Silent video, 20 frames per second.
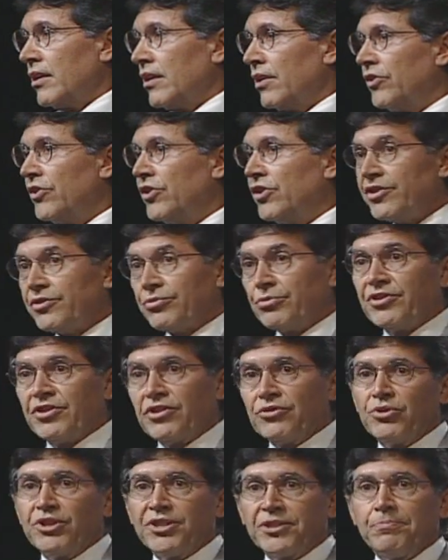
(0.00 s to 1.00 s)
This was
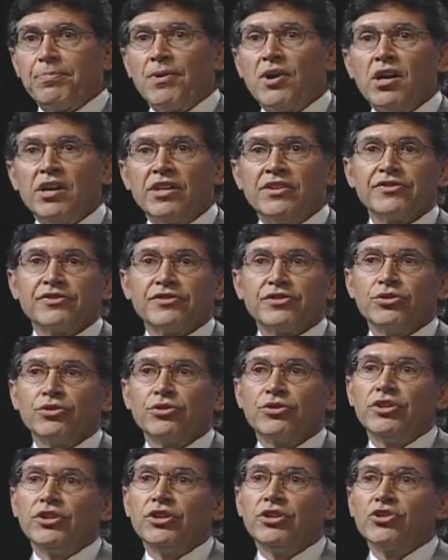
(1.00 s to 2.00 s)
in response
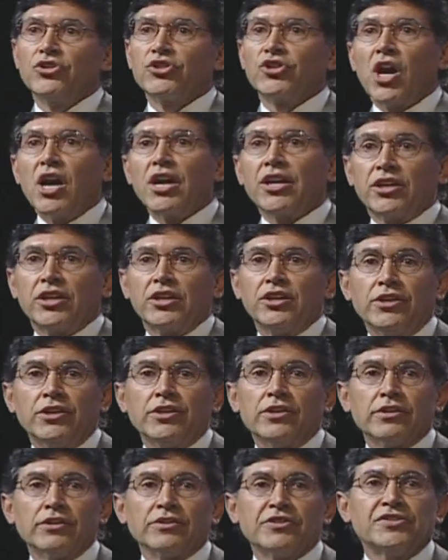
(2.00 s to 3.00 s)
to the
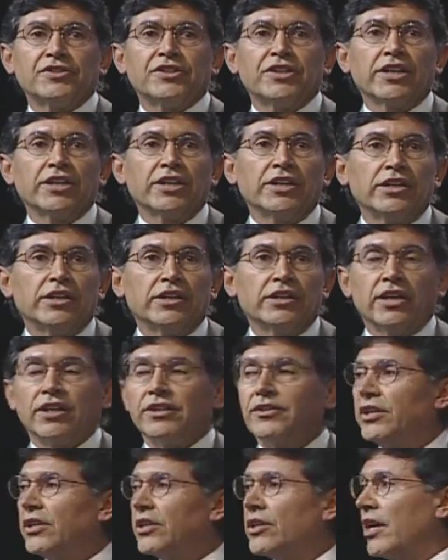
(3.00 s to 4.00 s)
shocking study in
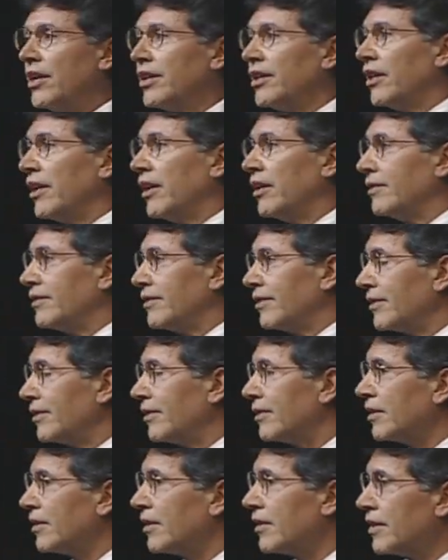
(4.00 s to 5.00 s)
1998
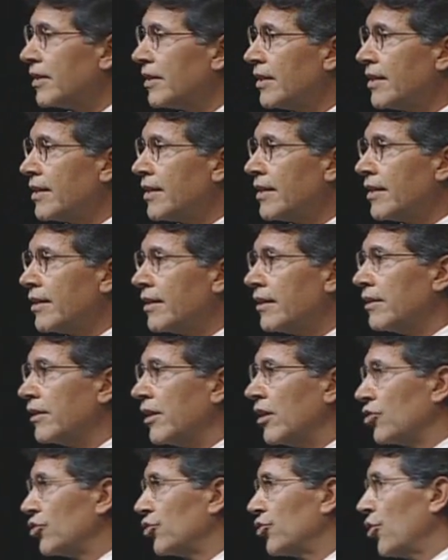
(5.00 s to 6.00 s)

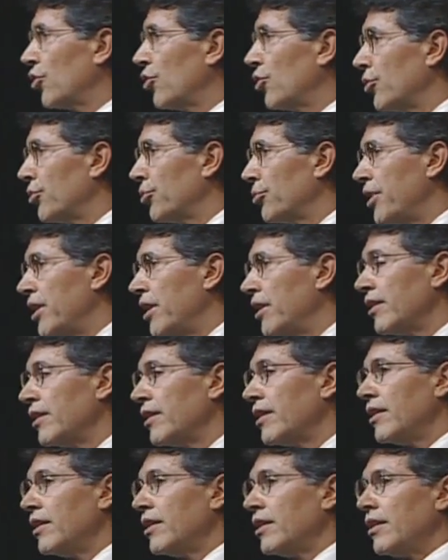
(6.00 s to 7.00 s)
that showed
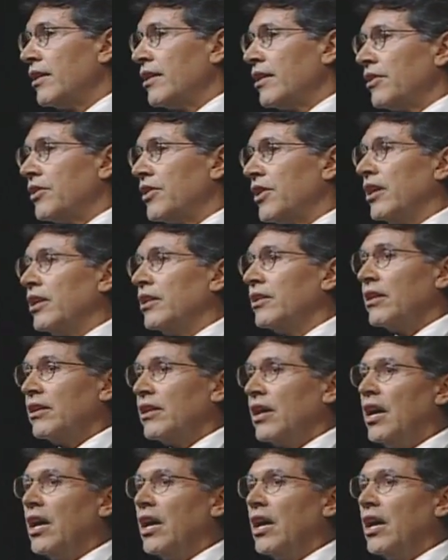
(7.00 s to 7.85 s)
that